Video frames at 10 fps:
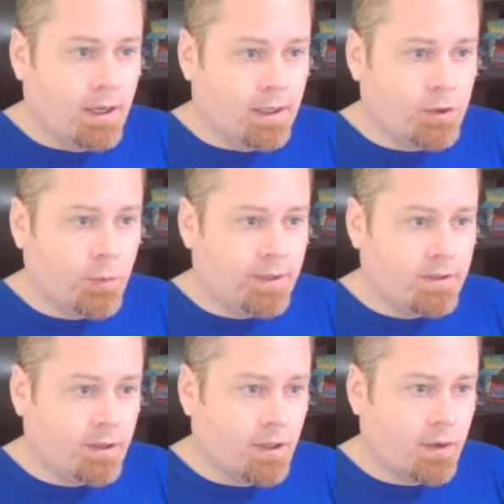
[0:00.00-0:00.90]
2 weeks
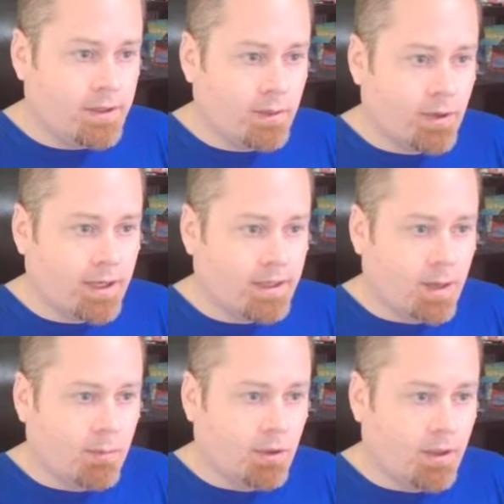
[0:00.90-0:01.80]
ago, it did break down
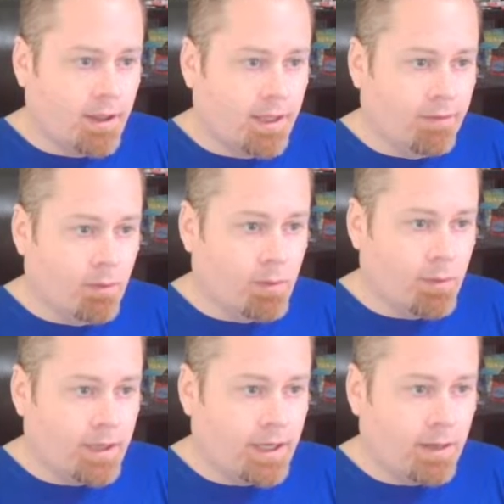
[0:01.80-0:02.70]
below that level, but
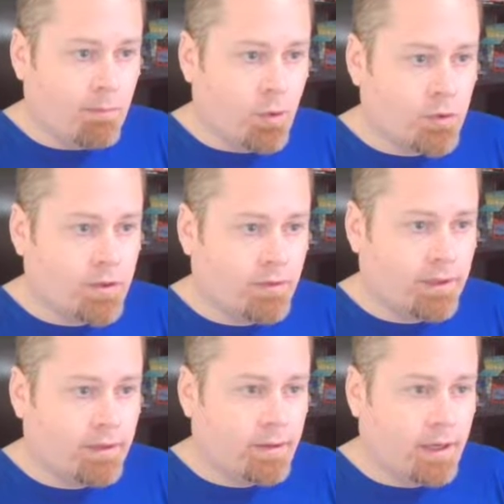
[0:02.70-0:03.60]
regained most of
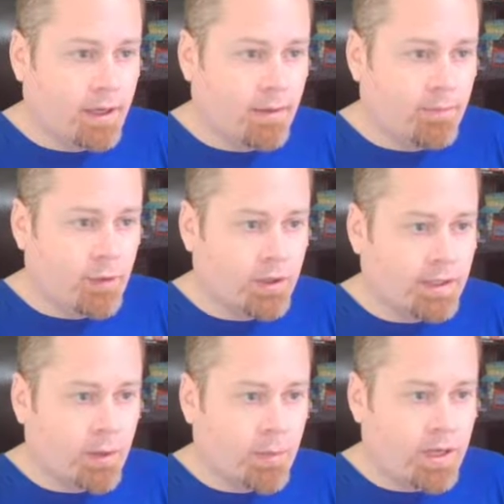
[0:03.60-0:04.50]
it during
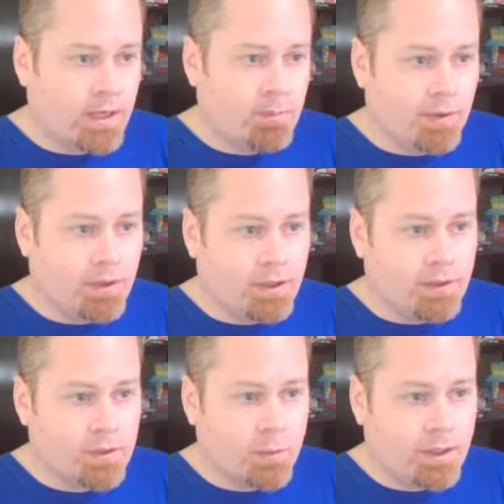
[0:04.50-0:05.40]
that week. But then
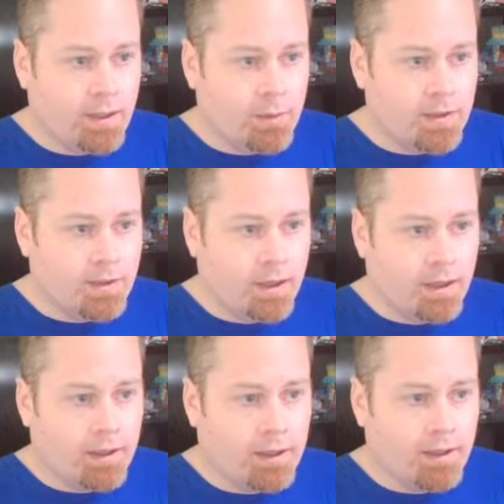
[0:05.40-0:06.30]
this week, we saw
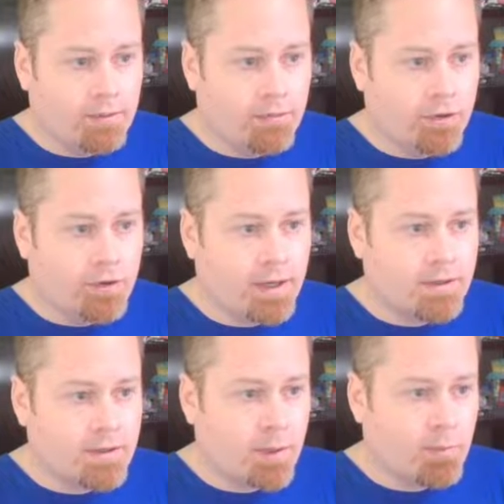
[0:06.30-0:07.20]
further
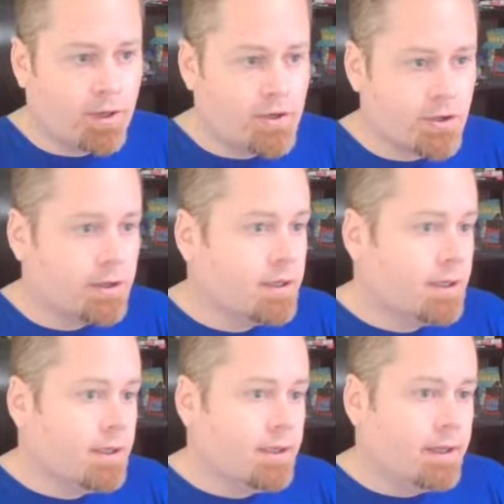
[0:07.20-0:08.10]
downside pressure,
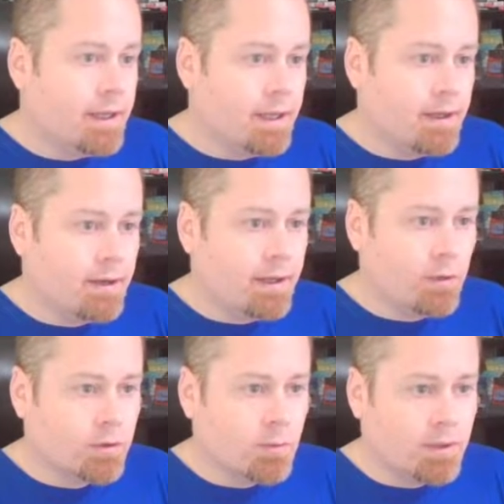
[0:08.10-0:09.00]
and
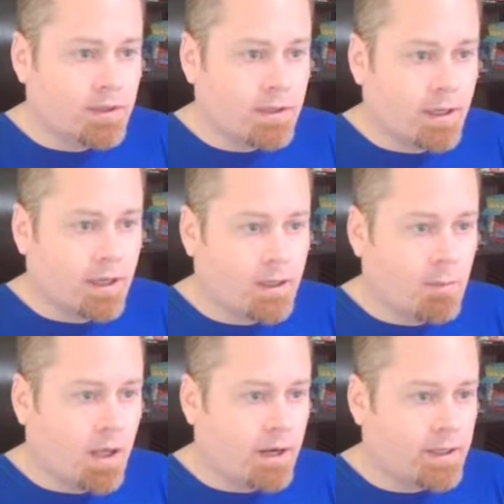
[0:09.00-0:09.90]
ultimately saw
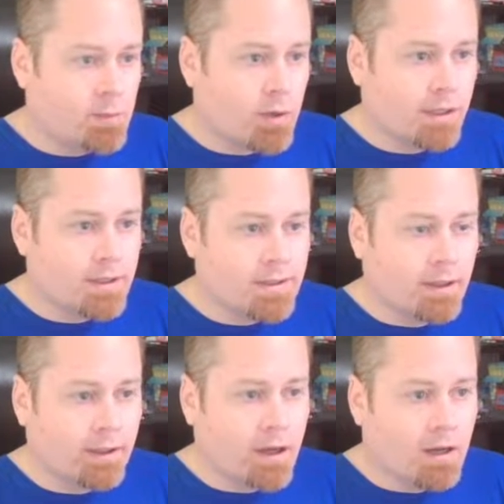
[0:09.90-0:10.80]
commodities broadly
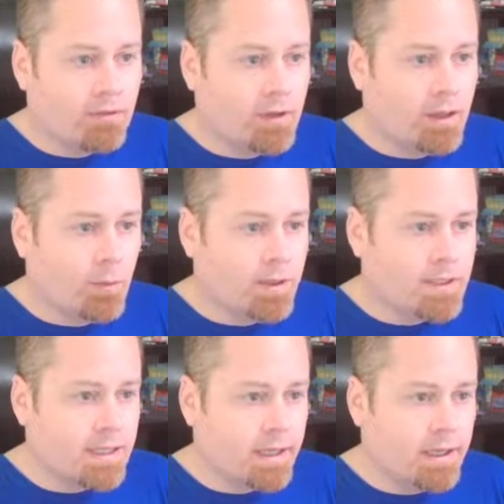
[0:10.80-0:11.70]
selling off once
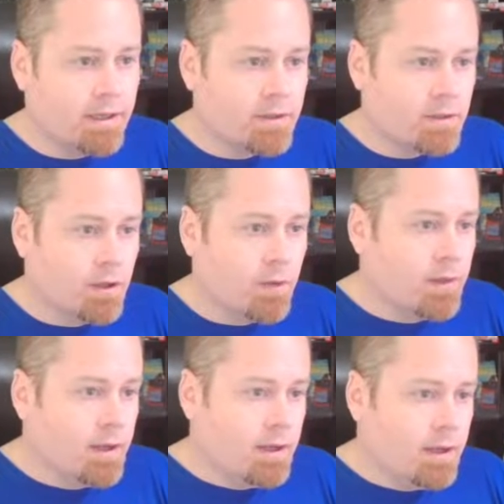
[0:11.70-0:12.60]
again. And so
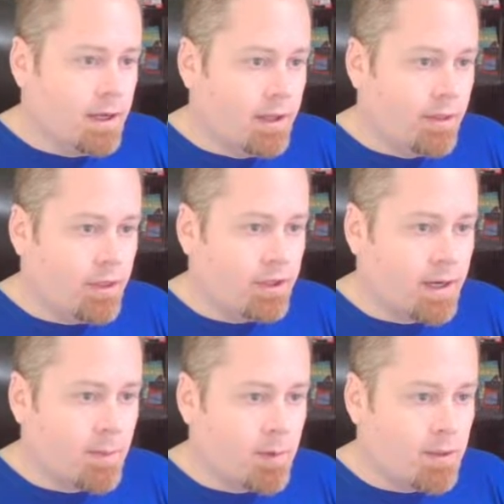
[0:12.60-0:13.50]
the thing that
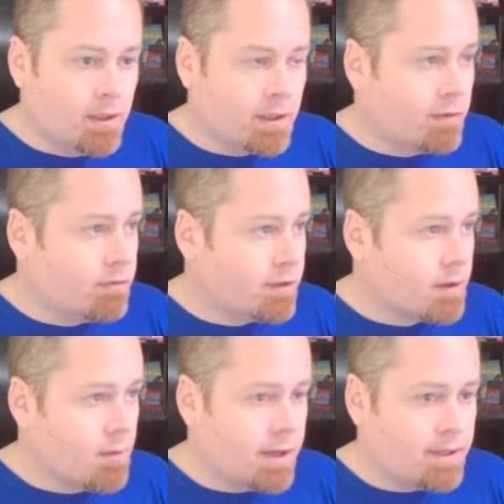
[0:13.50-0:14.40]
I'm going to be looking for in the
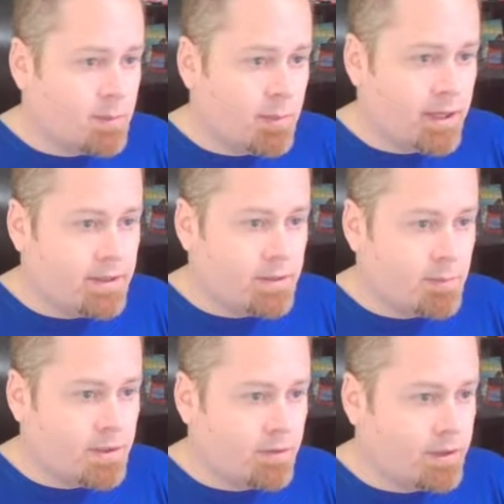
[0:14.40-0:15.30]
commodity space,
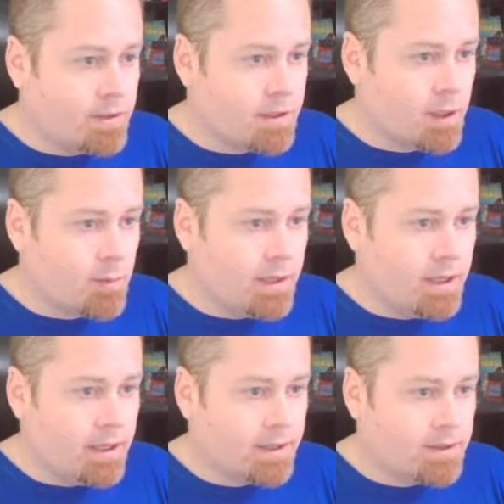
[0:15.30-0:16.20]
specifically the CRB
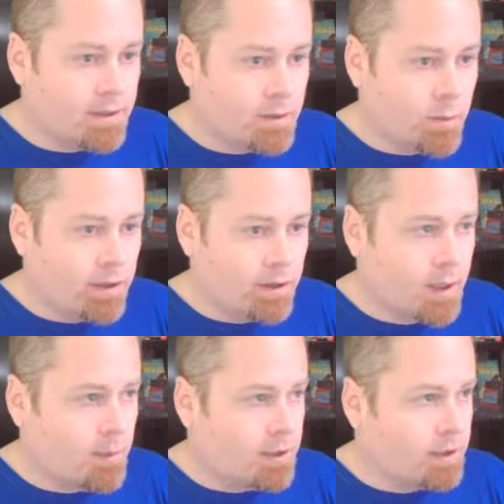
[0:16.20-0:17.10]
index, is we are
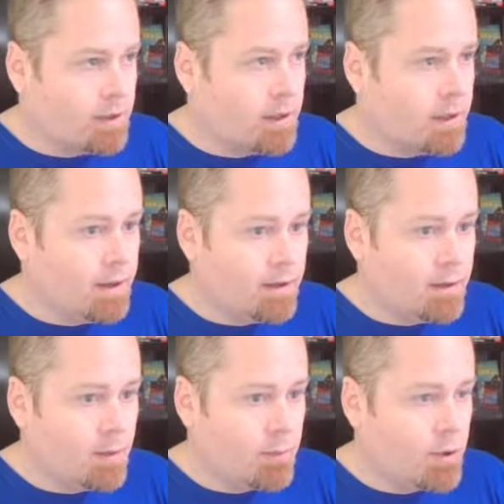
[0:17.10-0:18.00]

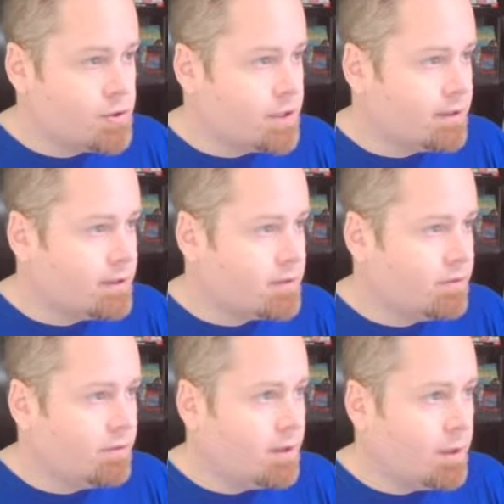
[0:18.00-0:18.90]
approaching this
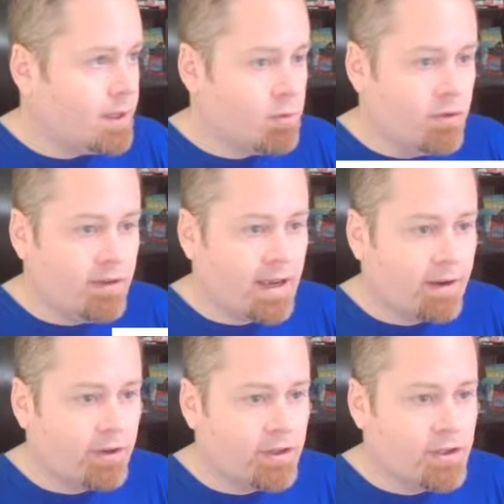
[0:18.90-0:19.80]
50-week moving
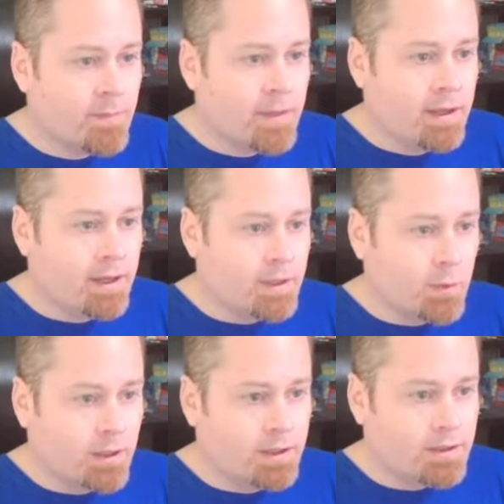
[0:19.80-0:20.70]
average, as
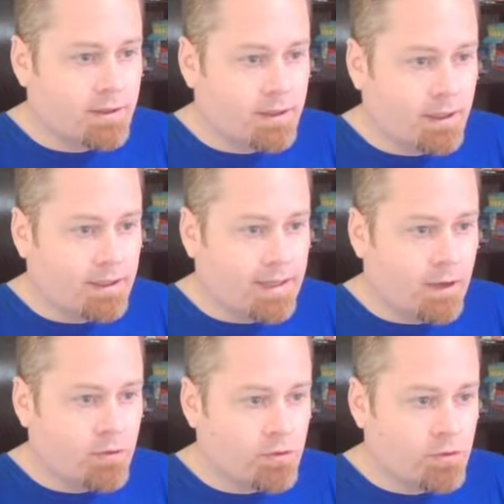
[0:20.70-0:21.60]
well as this
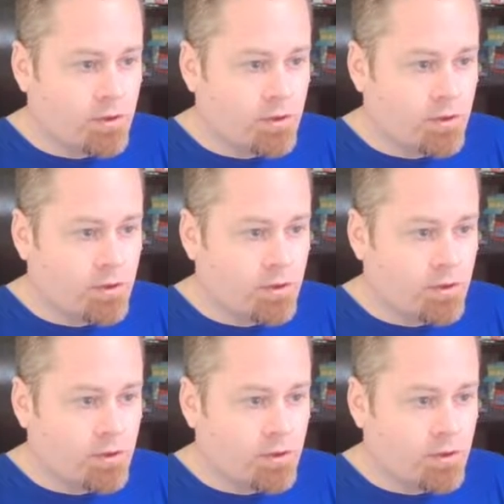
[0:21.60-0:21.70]
down